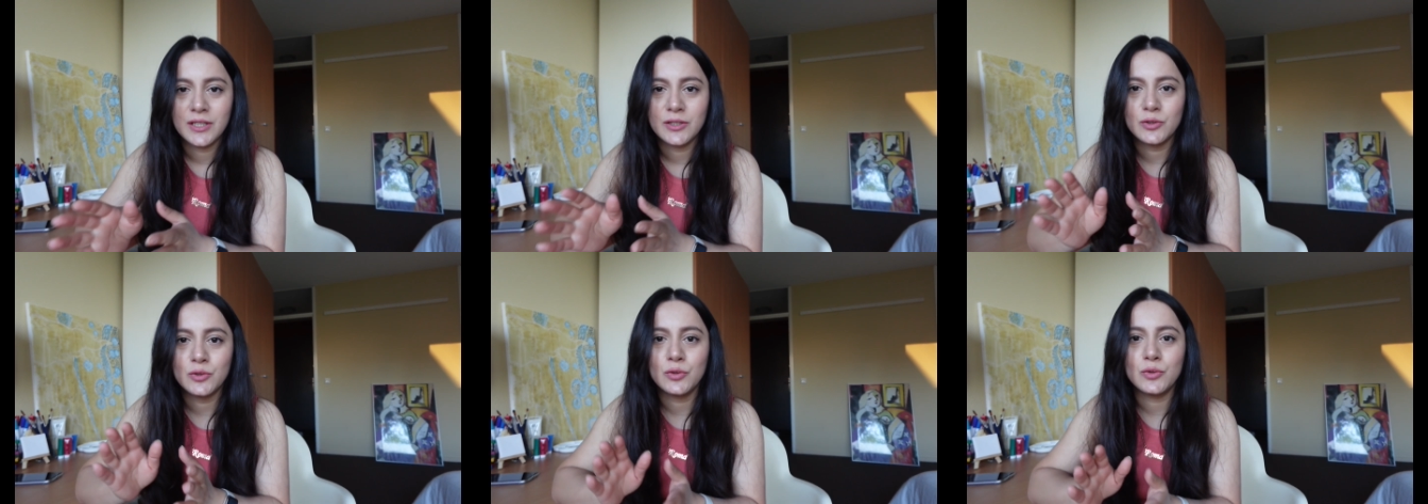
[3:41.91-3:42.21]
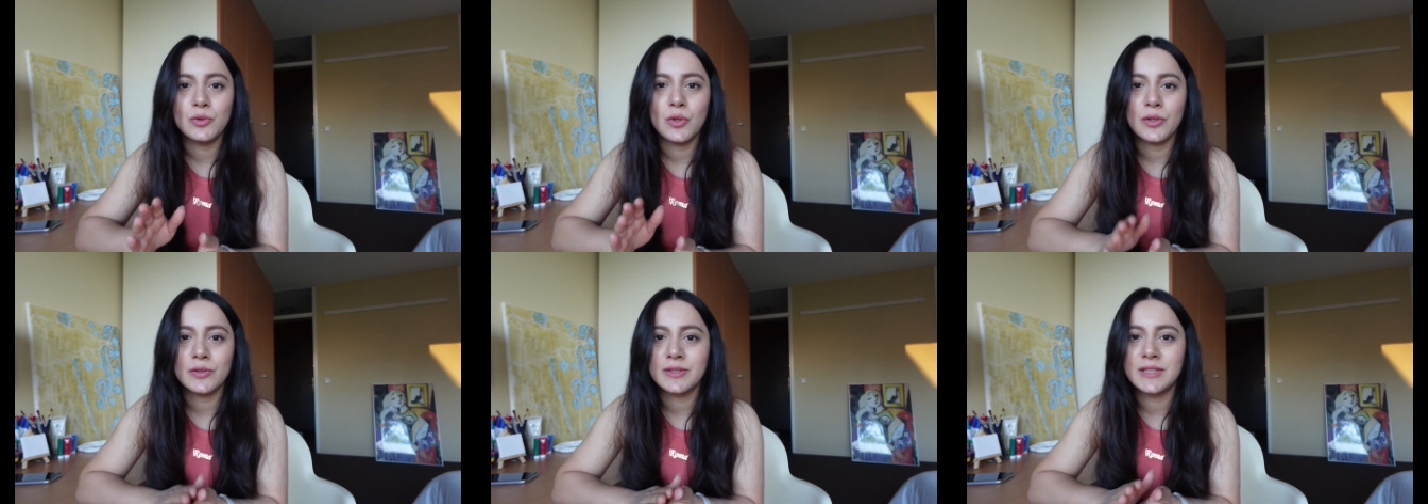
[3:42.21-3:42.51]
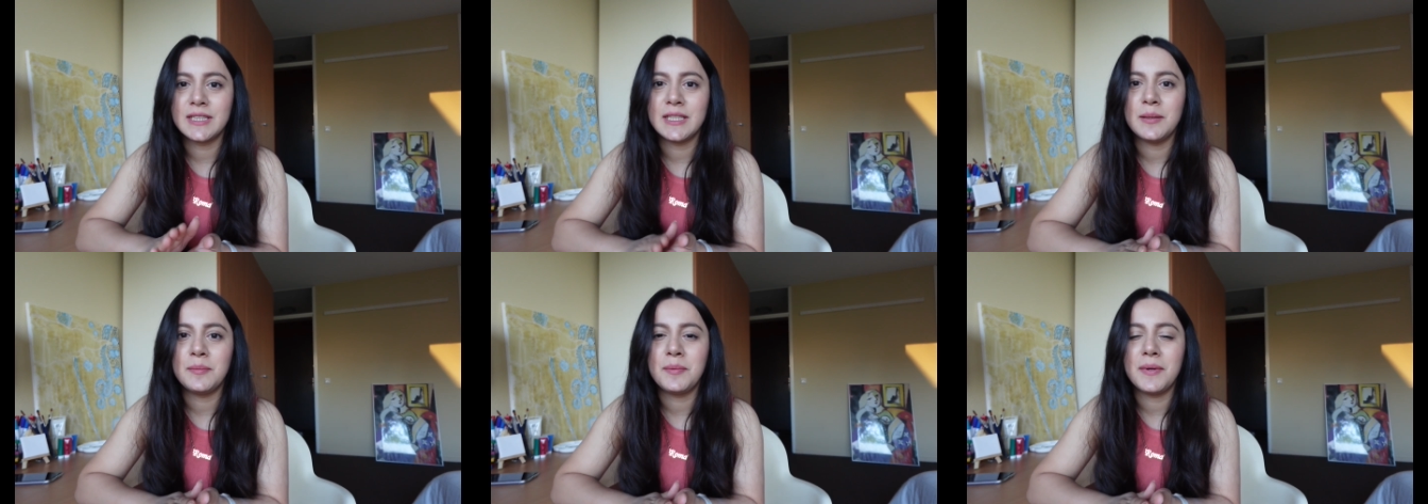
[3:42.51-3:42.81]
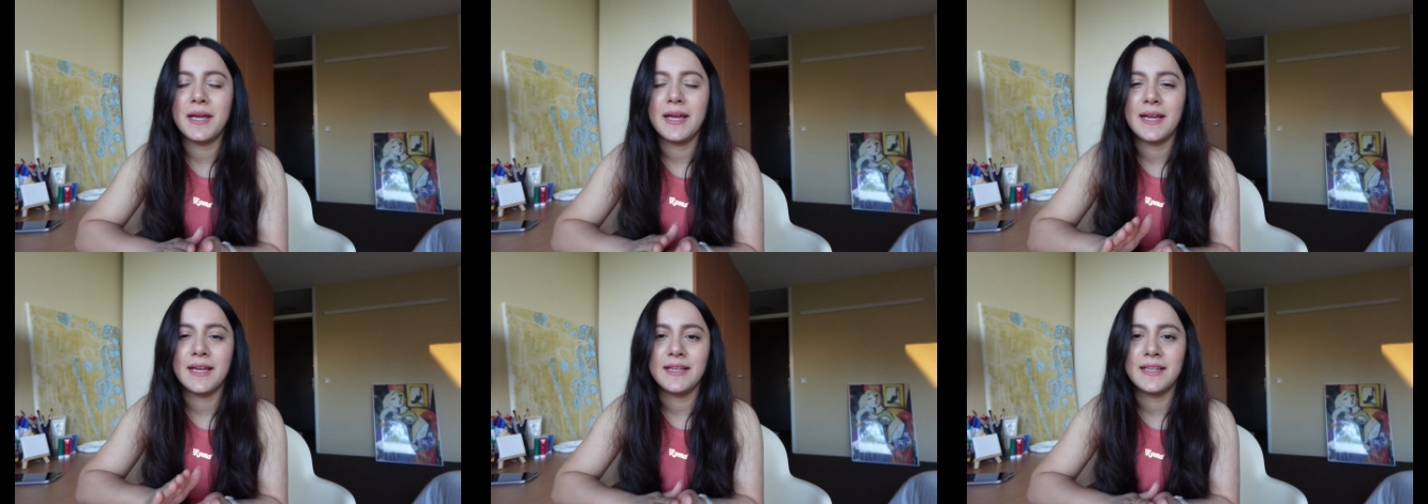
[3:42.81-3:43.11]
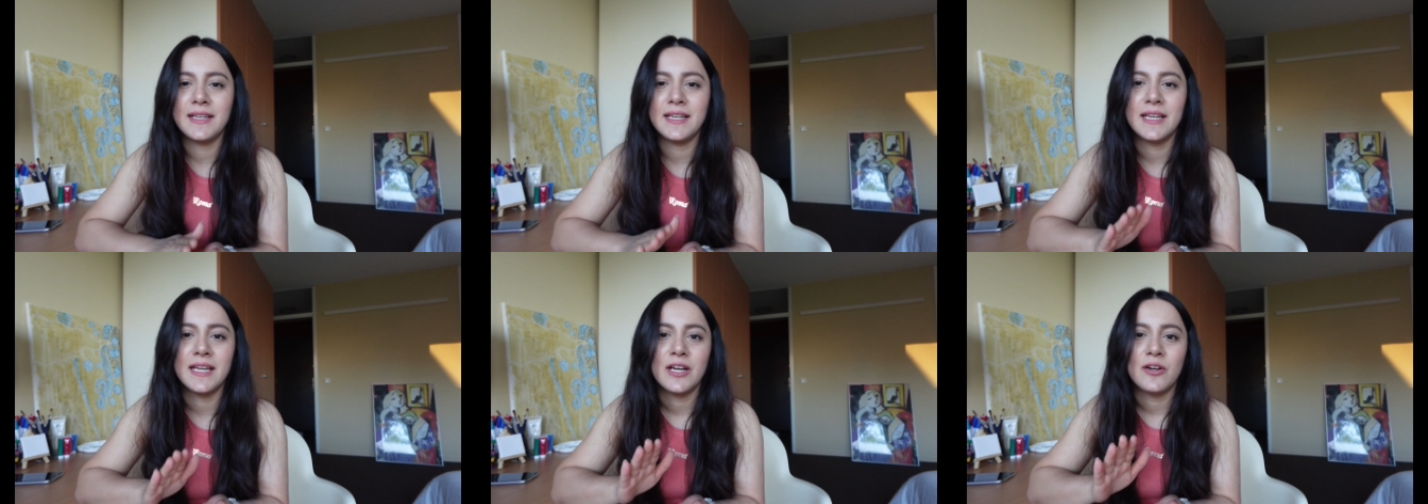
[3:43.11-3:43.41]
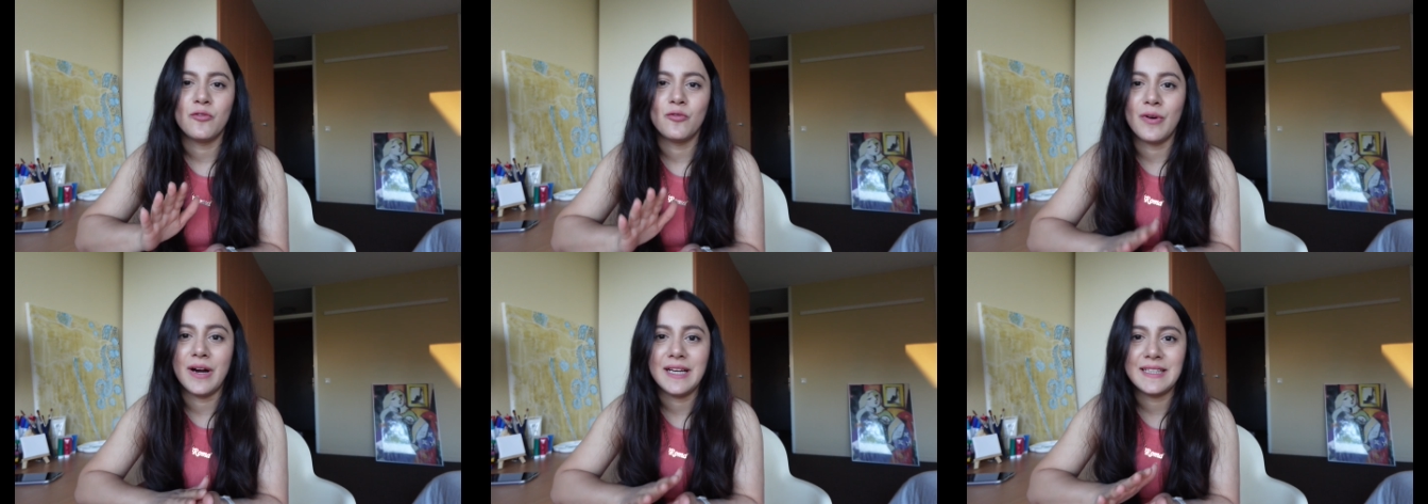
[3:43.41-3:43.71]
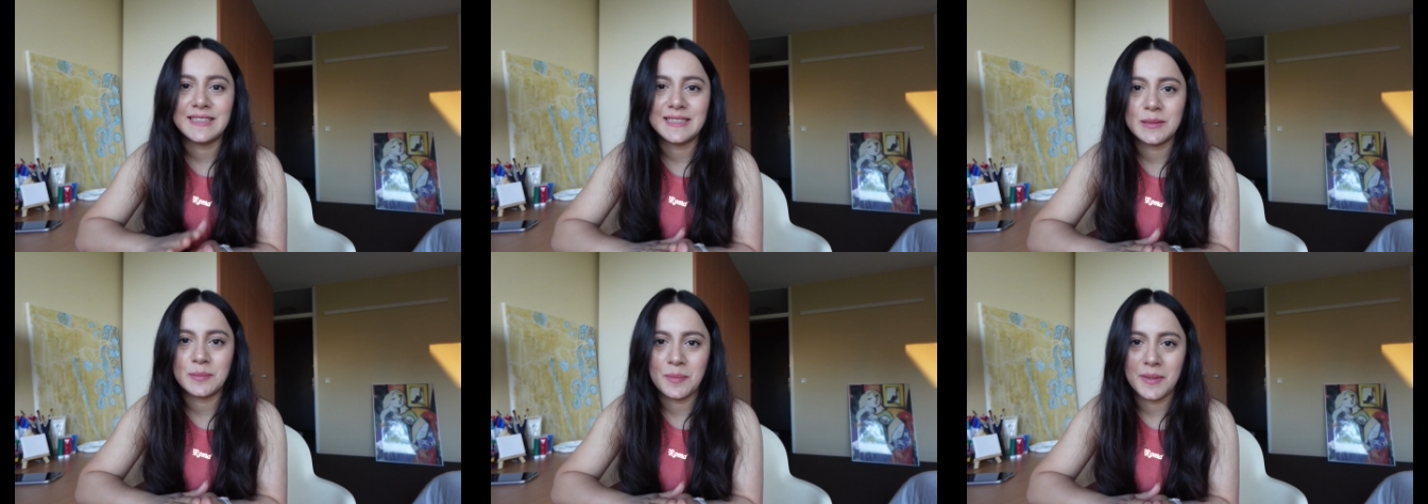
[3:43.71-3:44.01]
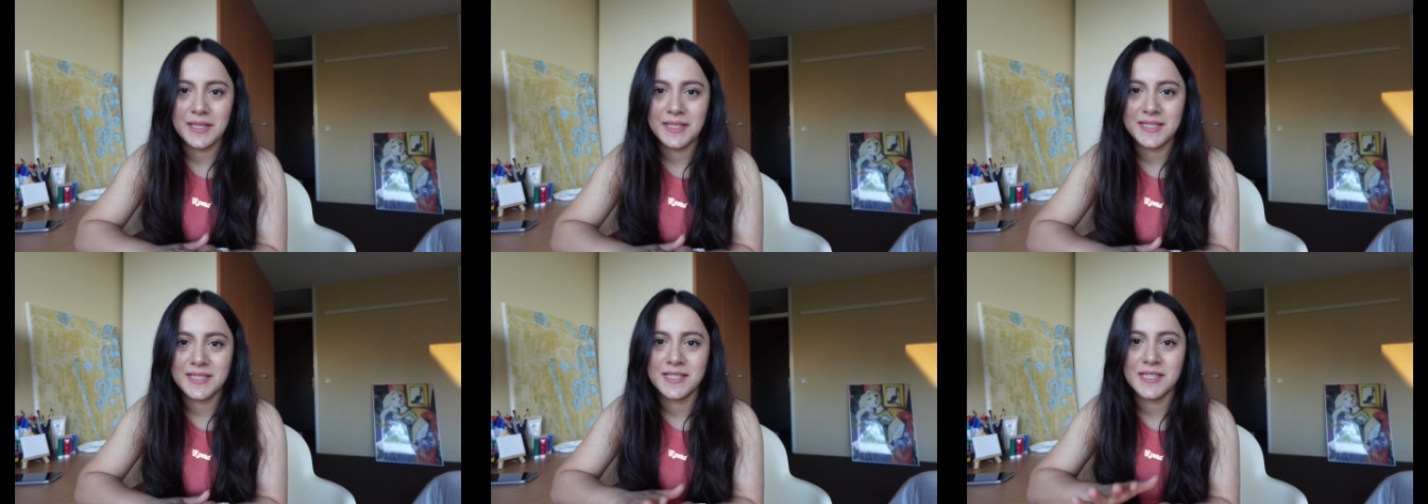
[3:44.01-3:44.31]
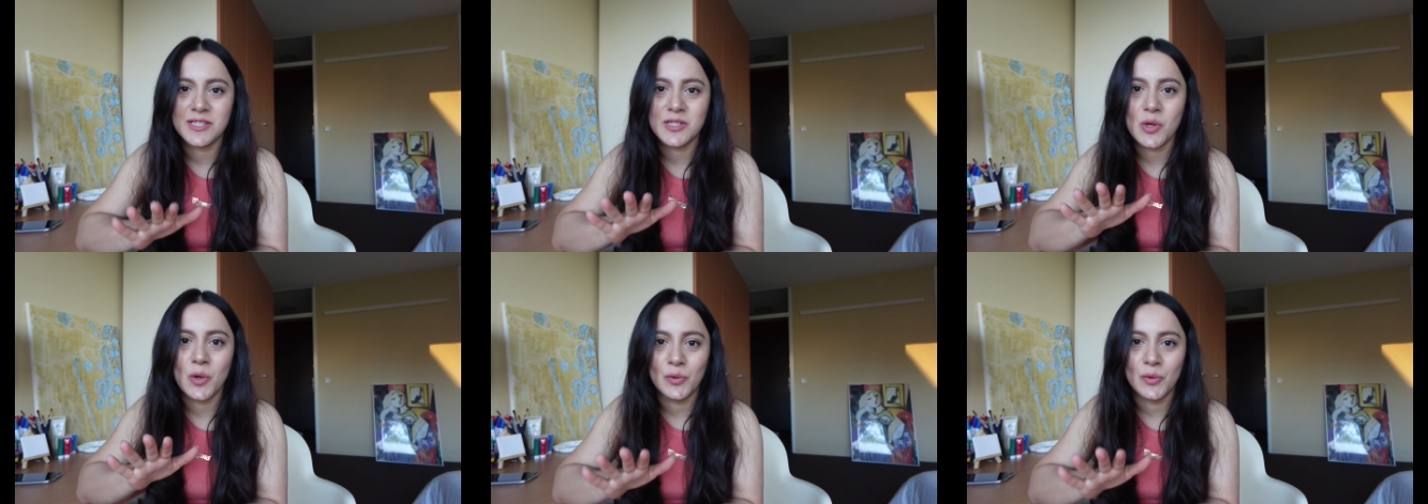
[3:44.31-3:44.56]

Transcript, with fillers: Do not keep any white spaces